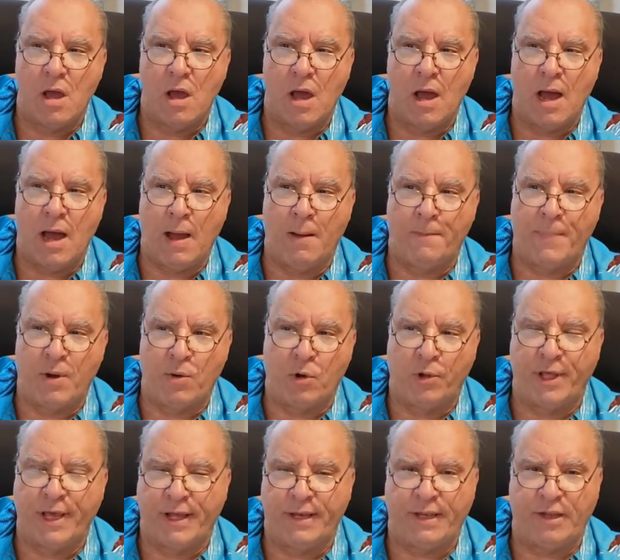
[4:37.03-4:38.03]
by
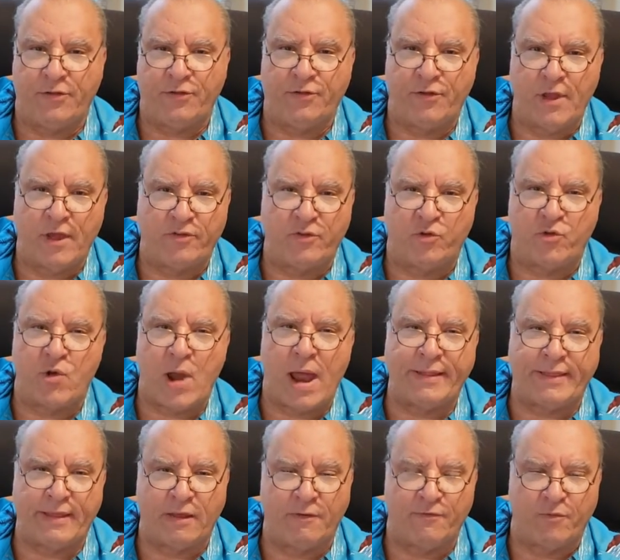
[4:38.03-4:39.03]
rolling a d6,
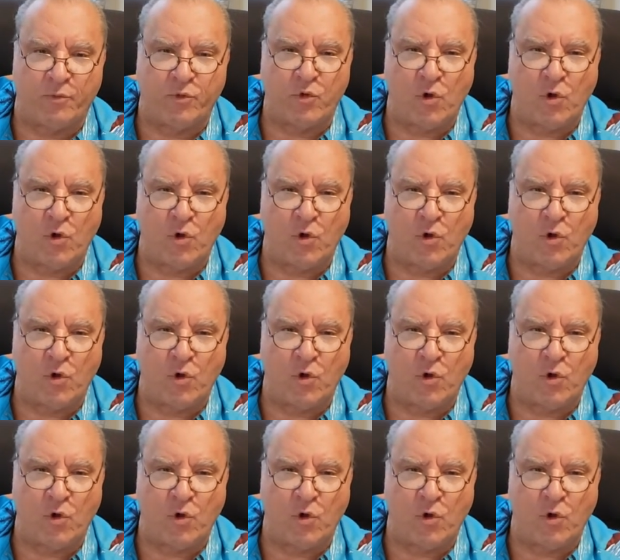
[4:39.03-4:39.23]
subtracting it from